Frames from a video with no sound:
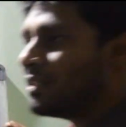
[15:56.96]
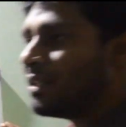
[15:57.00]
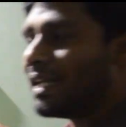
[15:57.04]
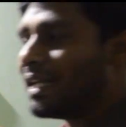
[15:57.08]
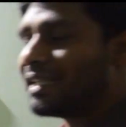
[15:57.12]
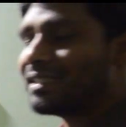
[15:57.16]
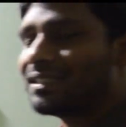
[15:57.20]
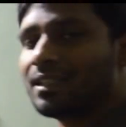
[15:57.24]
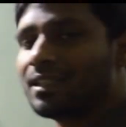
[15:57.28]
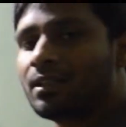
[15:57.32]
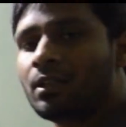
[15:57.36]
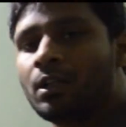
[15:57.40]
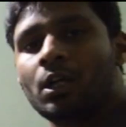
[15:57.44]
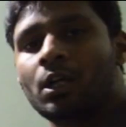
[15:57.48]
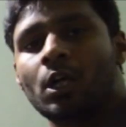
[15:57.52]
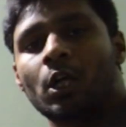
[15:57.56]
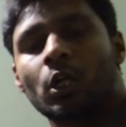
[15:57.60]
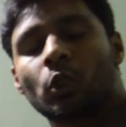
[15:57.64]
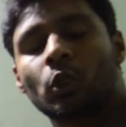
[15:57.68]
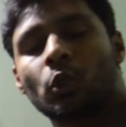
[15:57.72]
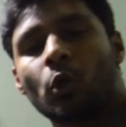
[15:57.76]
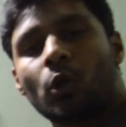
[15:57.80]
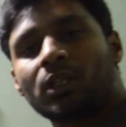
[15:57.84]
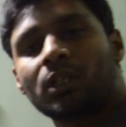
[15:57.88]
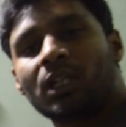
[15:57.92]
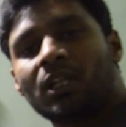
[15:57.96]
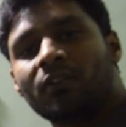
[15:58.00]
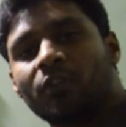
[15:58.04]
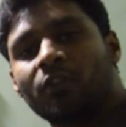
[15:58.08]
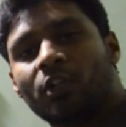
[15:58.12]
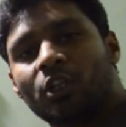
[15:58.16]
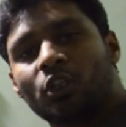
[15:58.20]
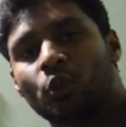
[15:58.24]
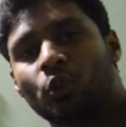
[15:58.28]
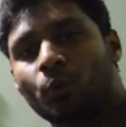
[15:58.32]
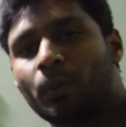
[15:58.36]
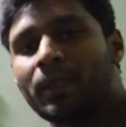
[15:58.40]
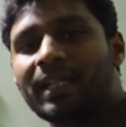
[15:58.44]
as a total
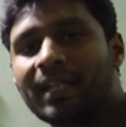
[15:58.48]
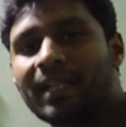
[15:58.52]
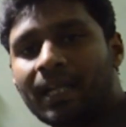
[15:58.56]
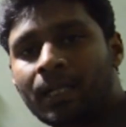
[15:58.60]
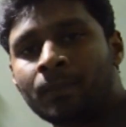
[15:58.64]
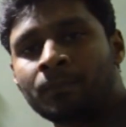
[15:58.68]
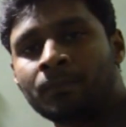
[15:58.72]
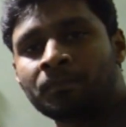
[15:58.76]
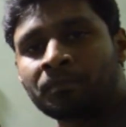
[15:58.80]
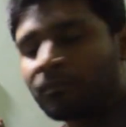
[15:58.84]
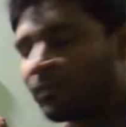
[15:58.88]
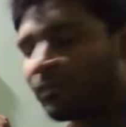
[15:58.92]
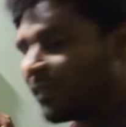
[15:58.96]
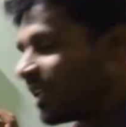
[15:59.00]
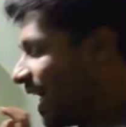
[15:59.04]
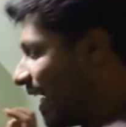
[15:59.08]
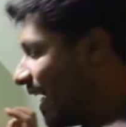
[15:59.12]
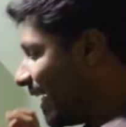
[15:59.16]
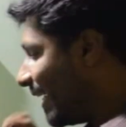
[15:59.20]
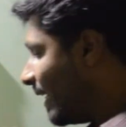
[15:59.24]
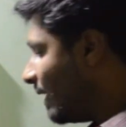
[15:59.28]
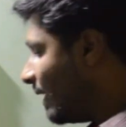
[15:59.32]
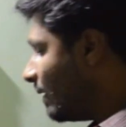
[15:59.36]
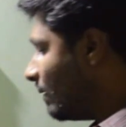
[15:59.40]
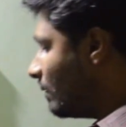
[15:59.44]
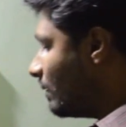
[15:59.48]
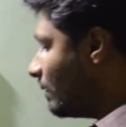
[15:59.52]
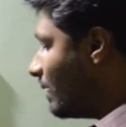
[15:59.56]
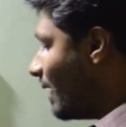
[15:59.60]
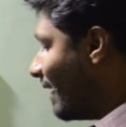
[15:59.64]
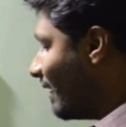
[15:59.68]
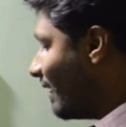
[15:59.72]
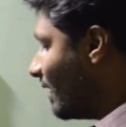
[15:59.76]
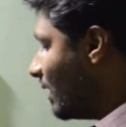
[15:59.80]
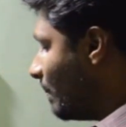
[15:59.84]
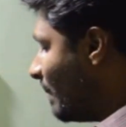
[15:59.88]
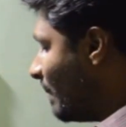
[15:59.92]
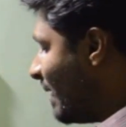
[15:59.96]
work to be done.
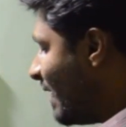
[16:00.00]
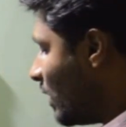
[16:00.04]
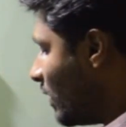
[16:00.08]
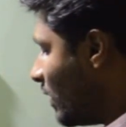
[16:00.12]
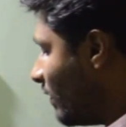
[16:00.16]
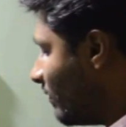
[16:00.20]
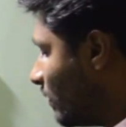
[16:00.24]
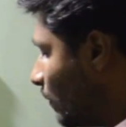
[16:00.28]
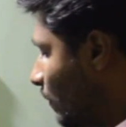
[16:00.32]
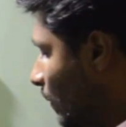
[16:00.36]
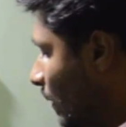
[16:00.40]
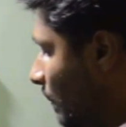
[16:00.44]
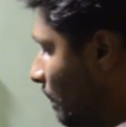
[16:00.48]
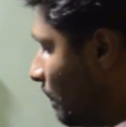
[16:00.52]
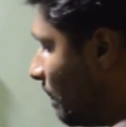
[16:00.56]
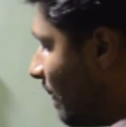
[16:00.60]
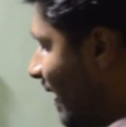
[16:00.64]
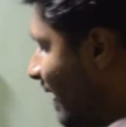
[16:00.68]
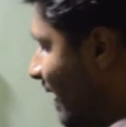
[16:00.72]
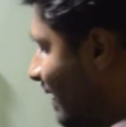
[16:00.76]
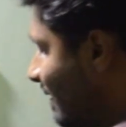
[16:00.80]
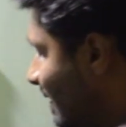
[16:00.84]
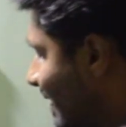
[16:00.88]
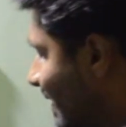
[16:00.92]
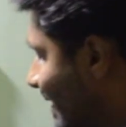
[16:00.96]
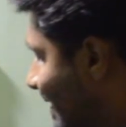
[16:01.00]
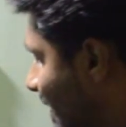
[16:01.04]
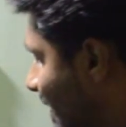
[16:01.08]
And the meaning of the word parts is